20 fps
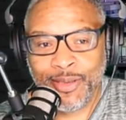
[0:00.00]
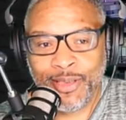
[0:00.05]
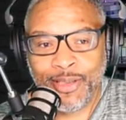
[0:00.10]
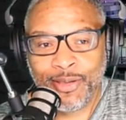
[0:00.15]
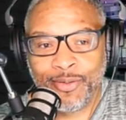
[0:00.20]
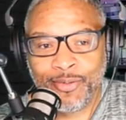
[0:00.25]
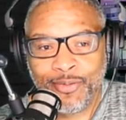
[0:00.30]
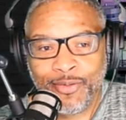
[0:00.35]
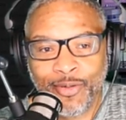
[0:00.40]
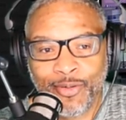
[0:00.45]

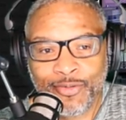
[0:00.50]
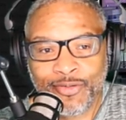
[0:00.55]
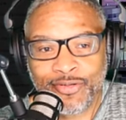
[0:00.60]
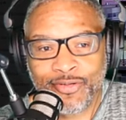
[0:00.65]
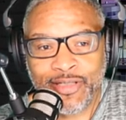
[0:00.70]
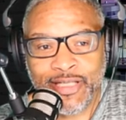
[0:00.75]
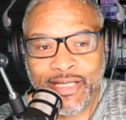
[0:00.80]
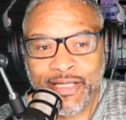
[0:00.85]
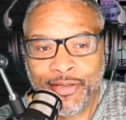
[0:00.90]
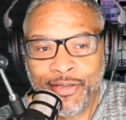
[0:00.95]
You, don't
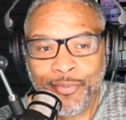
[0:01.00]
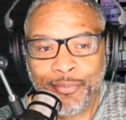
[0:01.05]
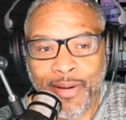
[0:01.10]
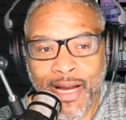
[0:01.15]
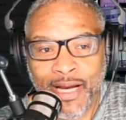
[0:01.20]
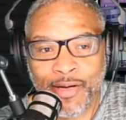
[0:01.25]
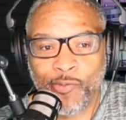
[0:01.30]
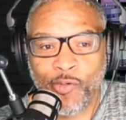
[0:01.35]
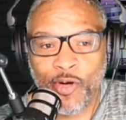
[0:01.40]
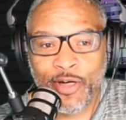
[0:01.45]
you think you
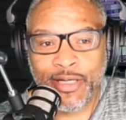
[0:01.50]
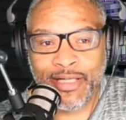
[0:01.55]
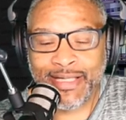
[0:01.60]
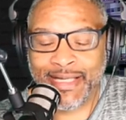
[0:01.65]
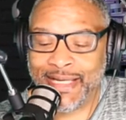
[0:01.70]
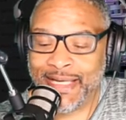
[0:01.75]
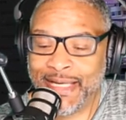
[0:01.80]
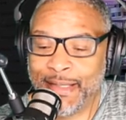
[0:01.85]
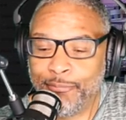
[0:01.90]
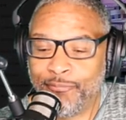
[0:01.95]
might want to
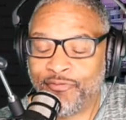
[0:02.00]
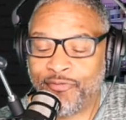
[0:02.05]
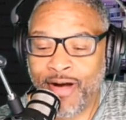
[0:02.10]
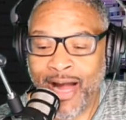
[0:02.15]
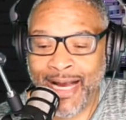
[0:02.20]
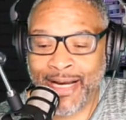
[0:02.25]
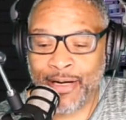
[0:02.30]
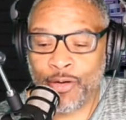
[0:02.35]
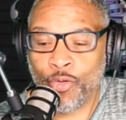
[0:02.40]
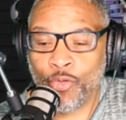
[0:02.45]
keep
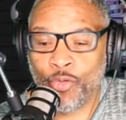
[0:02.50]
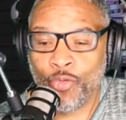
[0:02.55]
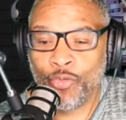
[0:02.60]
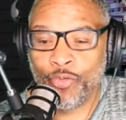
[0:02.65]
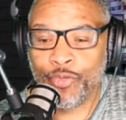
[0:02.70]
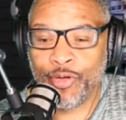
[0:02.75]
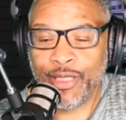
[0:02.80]
vital